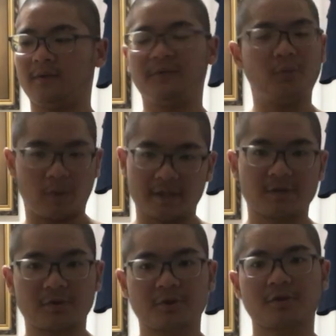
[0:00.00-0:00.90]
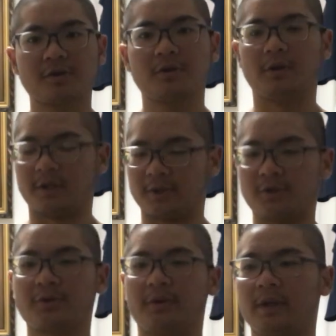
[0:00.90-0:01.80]
for research on
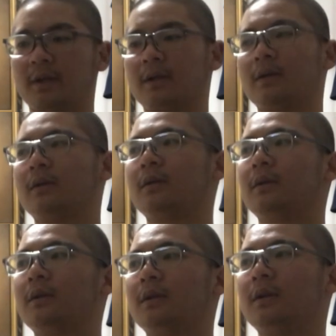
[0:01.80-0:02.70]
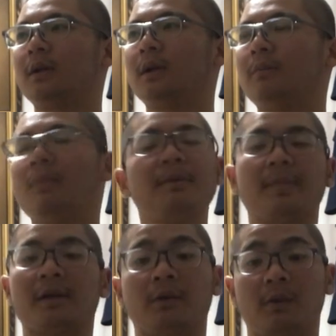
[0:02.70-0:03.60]
history, my
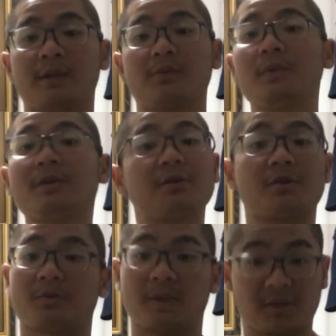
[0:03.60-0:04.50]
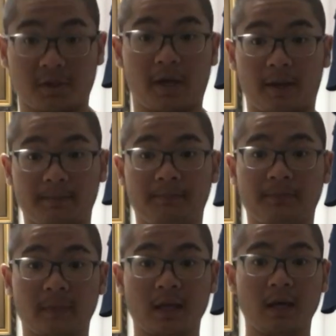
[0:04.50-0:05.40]
opinion wise, research as much as you can.
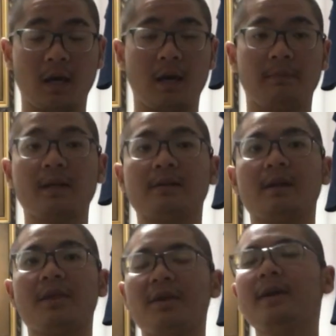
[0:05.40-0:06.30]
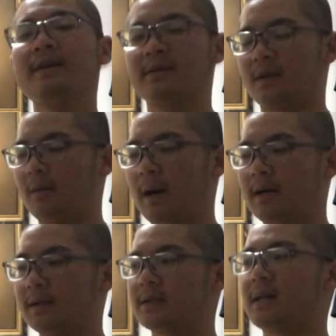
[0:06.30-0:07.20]
Because the thing
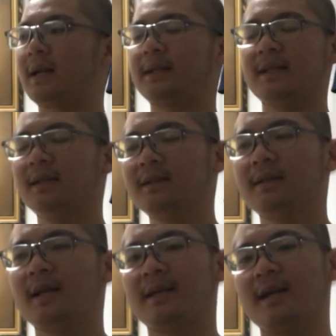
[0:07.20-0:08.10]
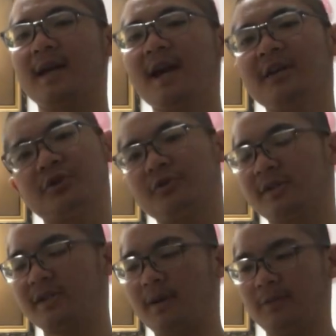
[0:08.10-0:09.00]
about it is that at the end of the day, the history
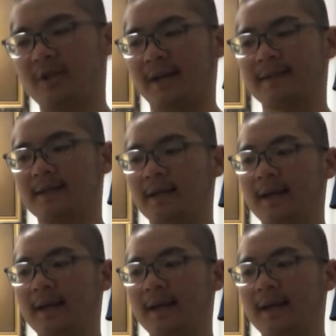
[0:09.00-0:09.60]
subject